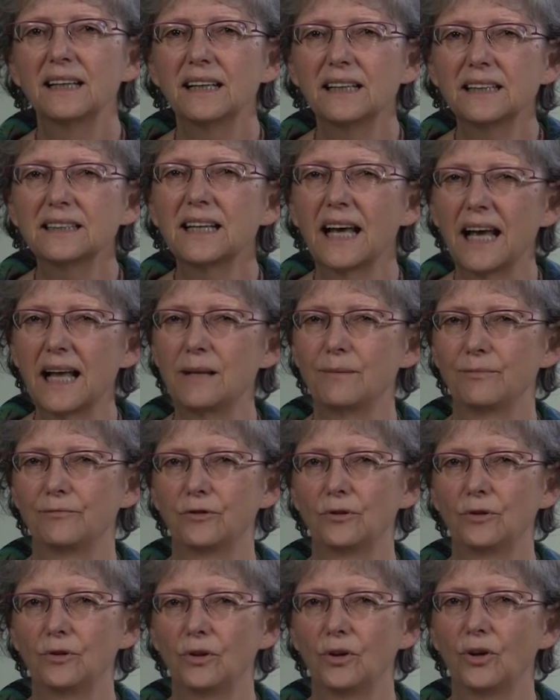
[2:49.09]
it's
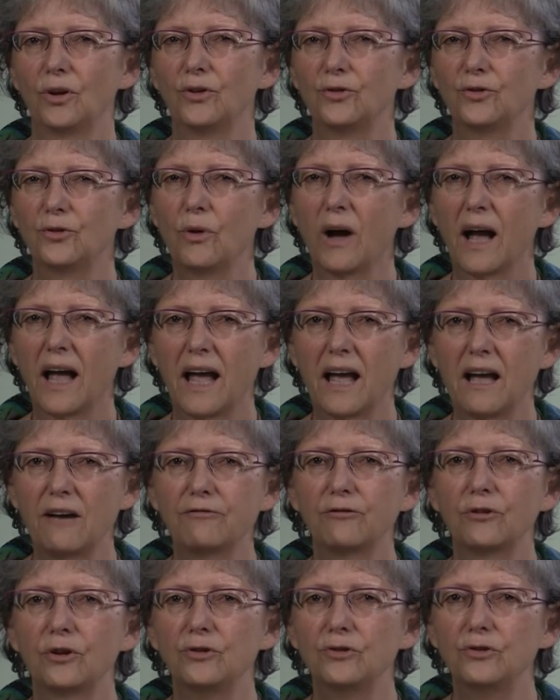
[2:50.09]
helpful to
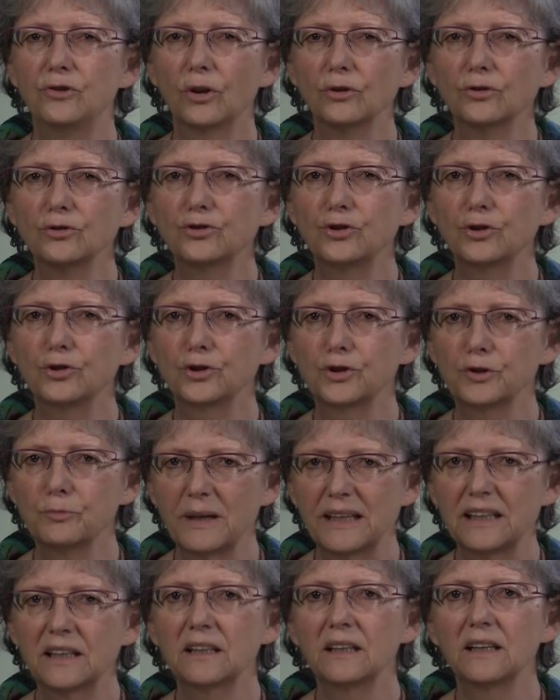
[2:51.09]
have a non
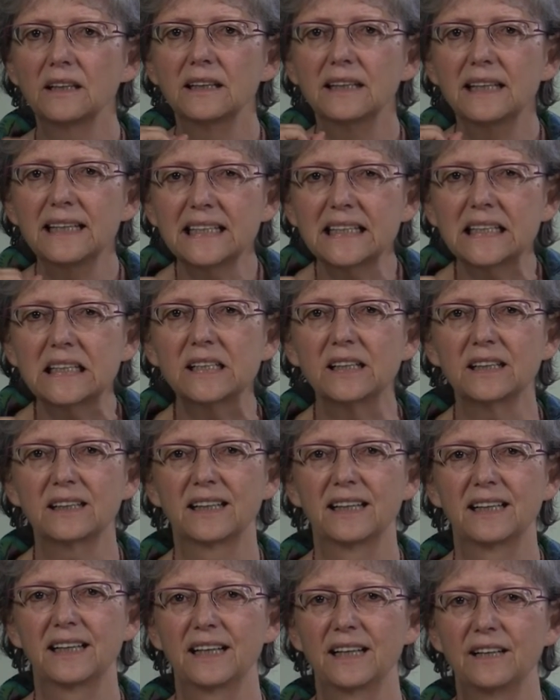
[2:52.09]
judgmental listener
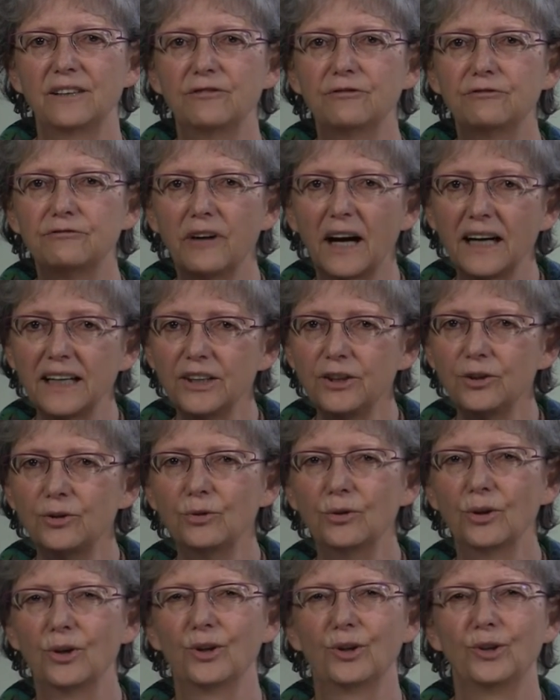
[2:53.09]
invite
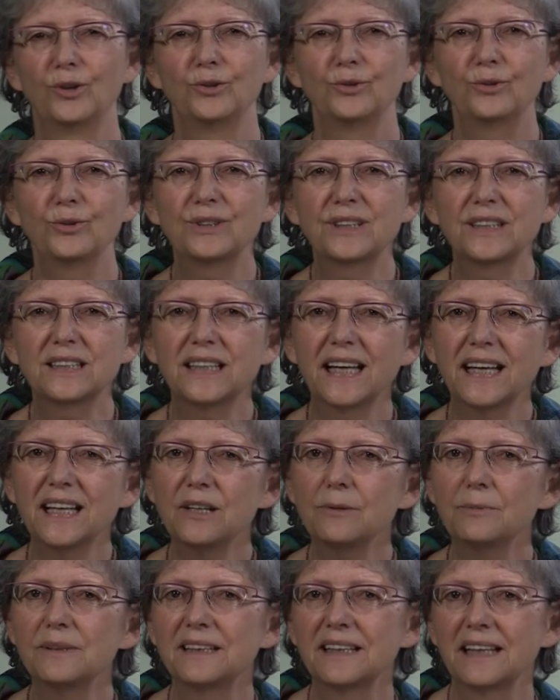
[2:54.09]
you to
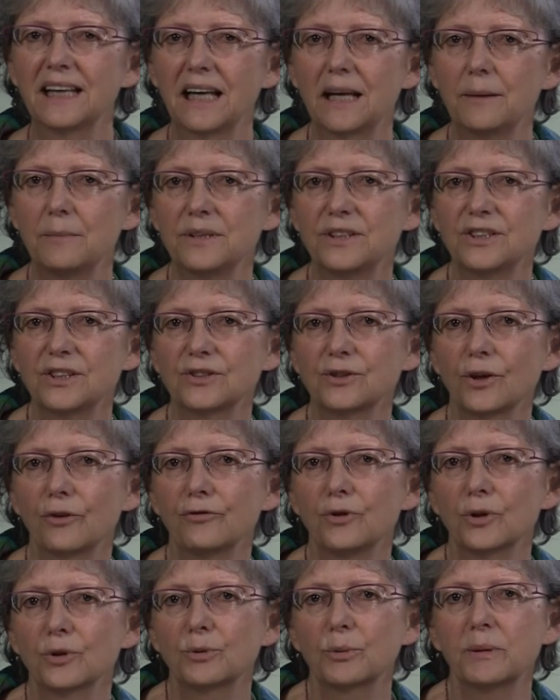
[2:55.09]
stay with the images of
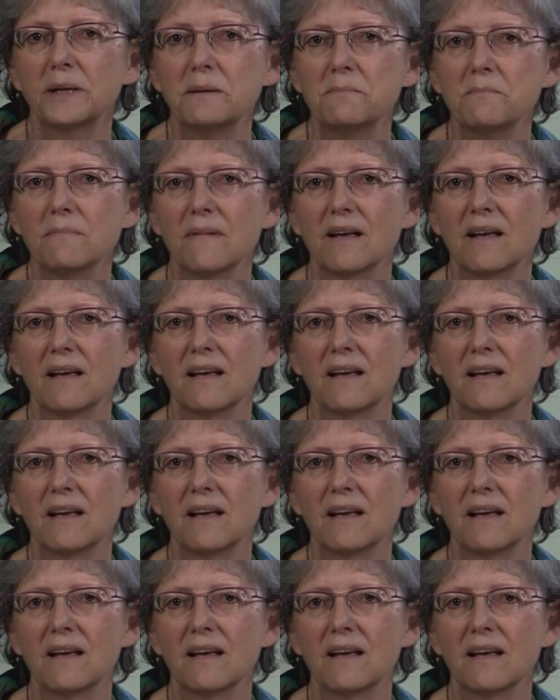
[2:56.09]
your dream